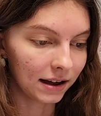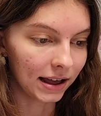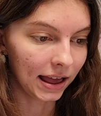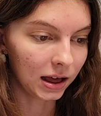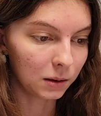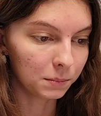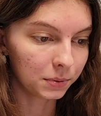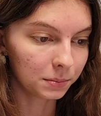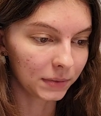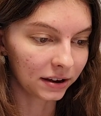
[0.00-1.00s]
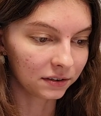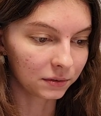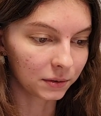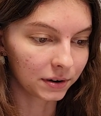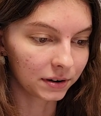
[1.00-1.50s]
help make
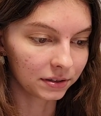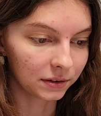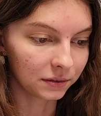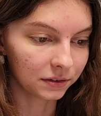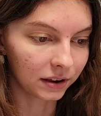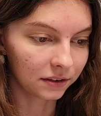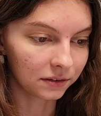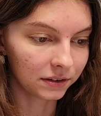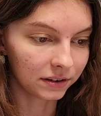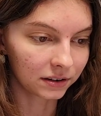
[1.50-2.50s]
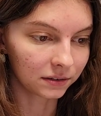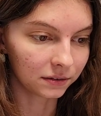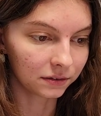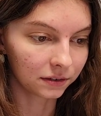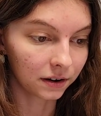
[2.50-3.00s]
sure those sensory
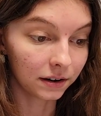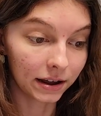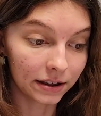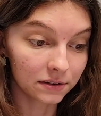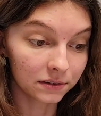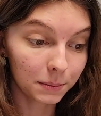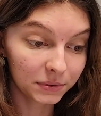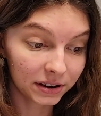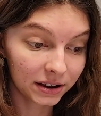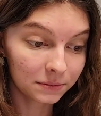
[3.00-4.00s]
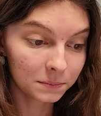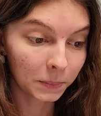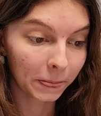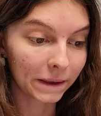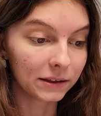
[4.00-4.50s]
signals are not interrupted.
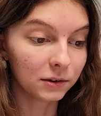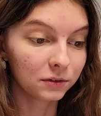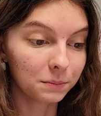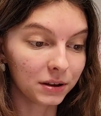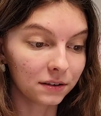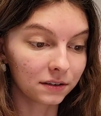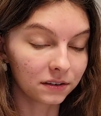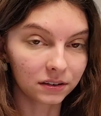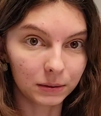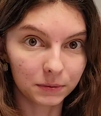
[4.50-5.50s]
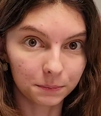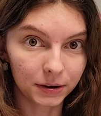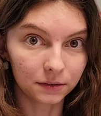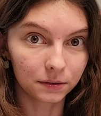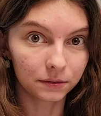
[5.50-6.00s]
And those would be your sleep
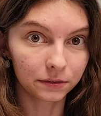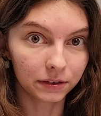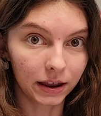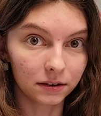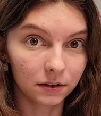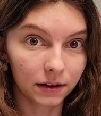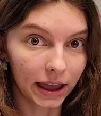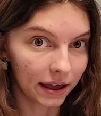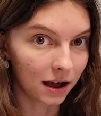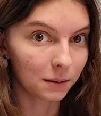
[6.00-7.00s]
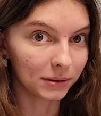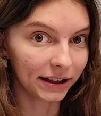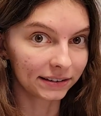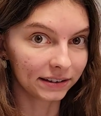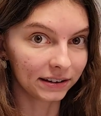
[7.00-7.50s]
spindles and your K
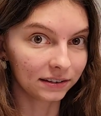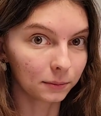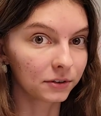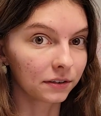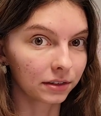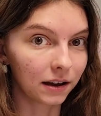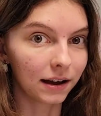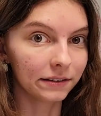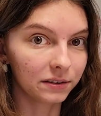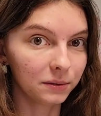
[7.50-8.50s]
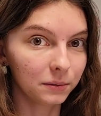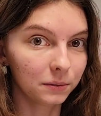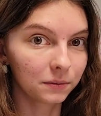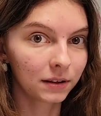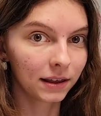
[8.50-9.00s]
complexes, which are thought
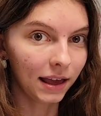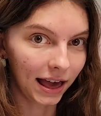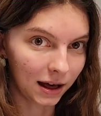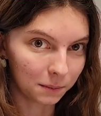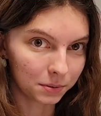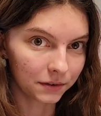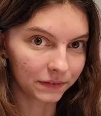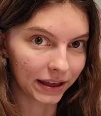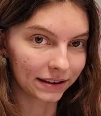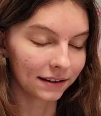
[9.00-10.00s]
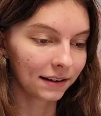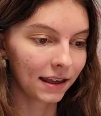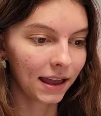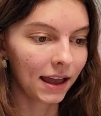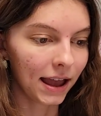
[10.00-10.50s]
to help prevent
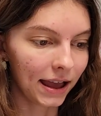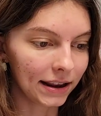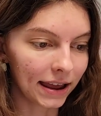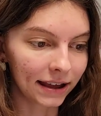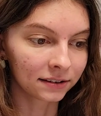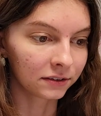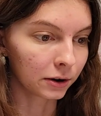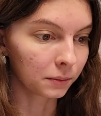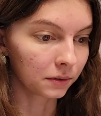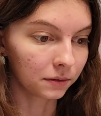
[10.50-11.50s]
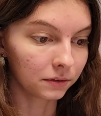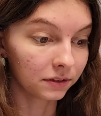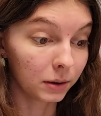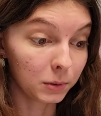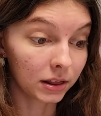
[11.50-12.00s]
any external
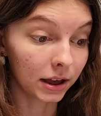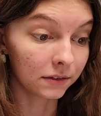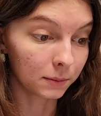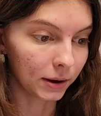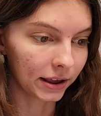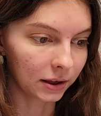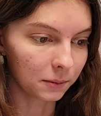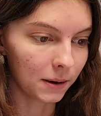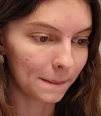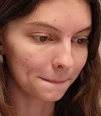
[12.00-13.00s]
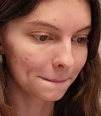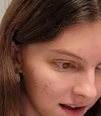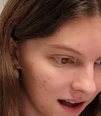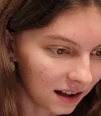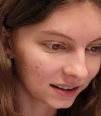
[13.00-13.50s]
stimuli from waking you up.
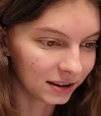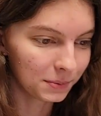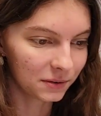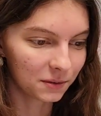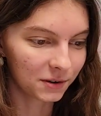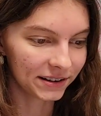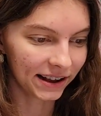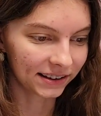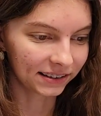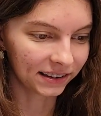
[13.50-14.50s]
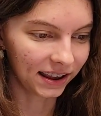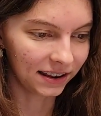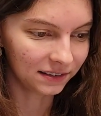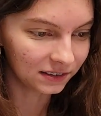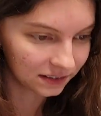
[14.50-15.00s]
Occipital cortex
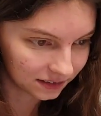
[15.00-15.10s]
and